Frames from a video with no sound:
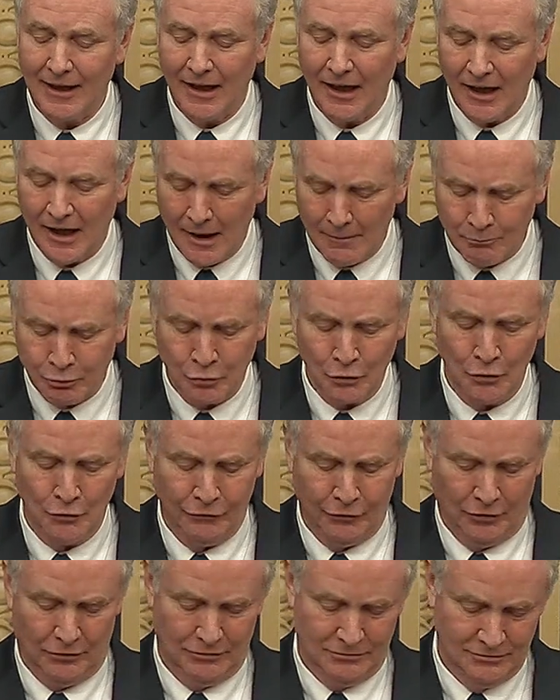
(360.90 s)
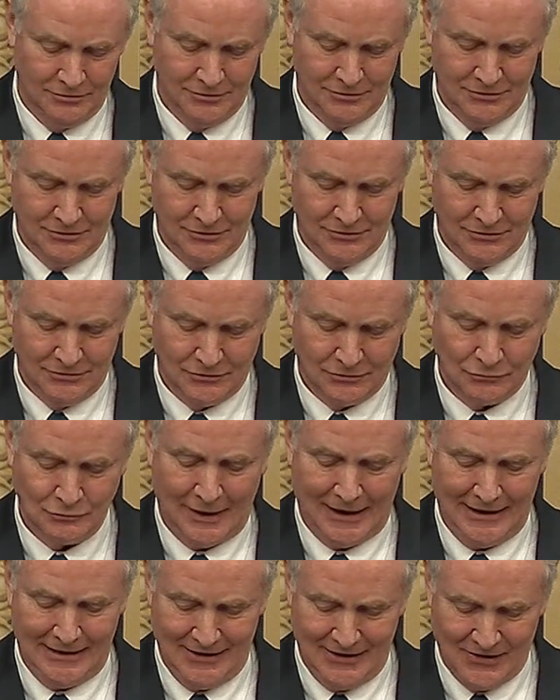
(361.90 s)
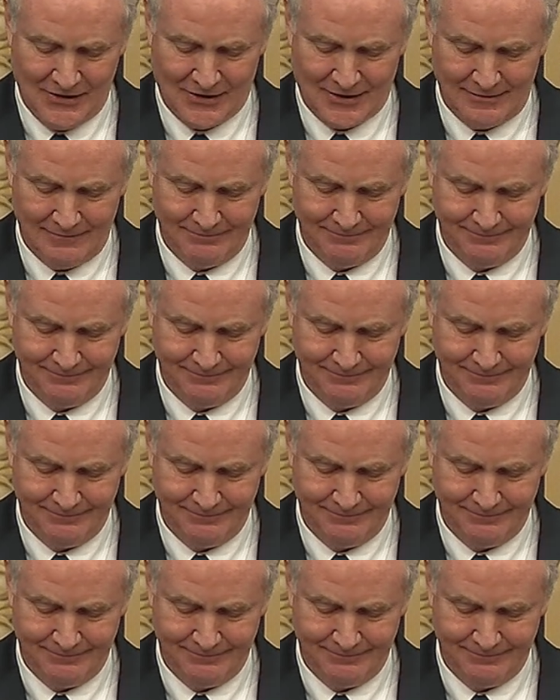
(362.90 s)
approval ratings.